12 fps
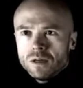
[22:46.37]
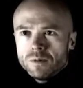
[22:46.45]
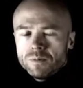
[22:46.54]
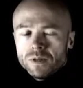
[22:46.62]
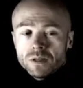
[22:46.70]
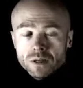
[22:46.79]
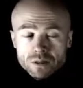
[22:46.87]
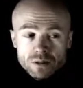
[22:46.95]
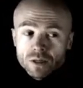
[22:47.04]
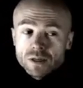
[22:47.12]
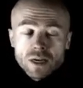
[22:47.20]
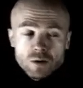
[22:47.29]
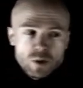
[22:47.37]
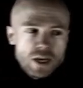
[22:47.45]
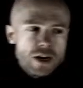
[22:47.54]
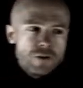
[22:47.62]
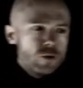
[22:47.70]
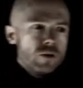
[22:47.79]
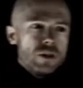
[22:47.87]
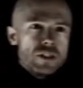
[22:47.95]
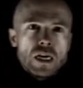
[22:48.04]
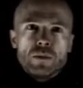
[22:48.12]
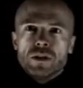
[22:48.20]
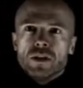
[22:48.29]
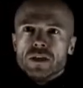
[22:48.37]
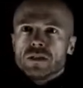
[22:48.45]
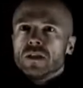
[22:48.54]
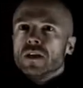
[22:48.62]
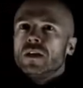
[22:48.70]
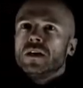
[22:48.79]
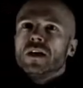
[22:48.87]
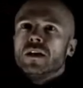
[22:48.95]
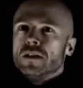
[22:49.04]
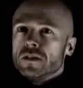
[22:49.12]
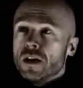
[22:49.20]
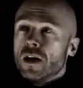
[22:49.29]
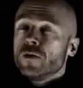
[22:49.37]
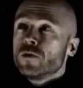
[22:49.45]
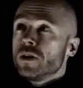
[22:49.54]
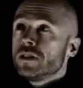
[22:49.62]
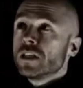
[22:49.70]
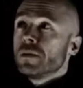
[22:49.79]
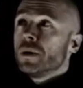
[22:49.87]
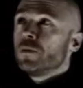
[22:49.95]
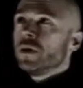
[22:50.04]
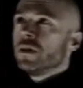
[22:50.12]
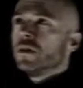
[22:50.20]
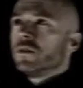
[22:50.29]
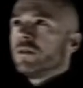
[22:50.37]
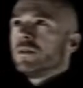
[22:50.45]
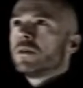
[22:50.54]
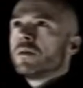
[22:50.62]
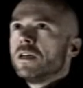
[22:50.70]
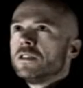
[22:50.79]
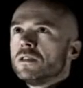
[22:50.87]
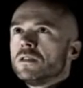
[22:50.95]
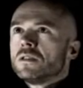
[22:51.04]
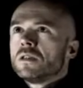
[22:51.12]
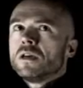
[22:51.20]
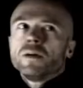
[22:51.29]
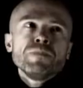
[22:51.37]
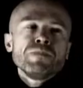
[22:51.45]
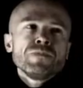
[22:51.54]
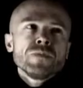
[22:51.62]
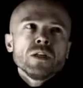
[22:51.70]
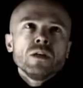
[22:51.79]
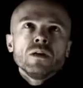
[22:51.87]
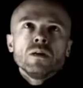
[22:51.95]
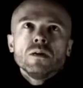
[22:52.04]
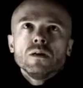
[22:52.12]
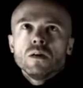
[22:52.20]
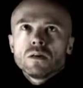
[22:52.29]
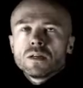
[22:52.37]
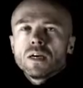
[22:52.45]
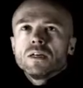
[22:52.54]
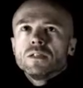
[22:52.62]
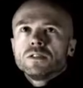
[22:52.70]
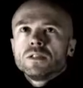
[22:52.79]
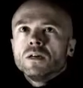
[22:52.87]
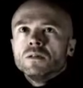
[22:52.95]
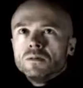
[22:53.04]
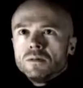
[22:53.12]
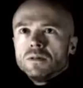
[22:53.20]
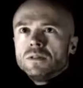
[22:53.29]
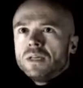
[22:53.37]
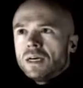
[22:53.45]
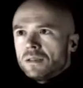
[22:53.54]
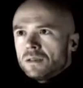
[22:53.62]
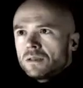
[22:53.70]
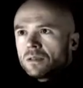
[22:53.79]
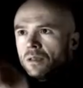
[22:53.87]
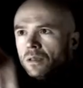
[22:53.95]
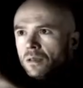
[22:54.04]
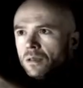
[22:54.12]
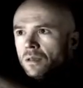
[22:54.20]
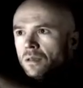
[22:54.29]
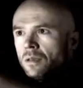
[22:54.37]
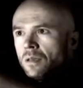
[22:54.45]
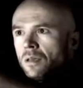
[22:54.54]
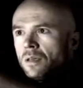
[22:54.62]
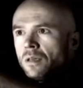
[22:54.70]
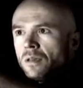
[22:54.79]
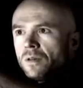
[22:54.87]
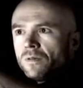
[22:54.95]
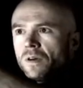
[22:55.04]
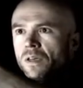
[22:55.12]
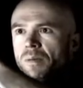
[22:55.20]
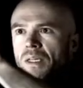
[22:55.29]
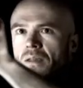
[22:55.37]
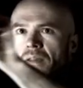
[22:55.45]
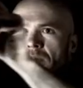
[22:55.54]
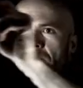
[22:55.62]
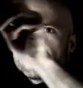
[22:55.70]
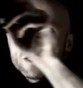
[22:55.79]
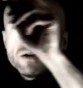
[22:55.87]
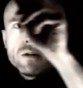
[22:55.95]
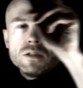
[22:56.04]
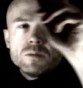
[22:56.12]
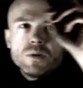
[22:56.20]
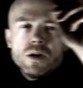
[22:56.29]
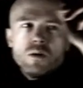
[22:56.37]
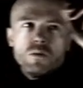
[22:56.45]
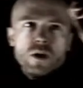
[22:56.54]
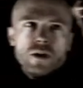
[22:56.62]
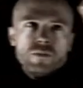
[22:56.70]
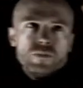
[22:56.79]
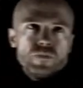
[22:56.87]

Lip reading: Because, again, we have to examine this, and it's hard for us to come up with non-trivial questions. Okay, so that's the fundamental theorem of calculus part 1.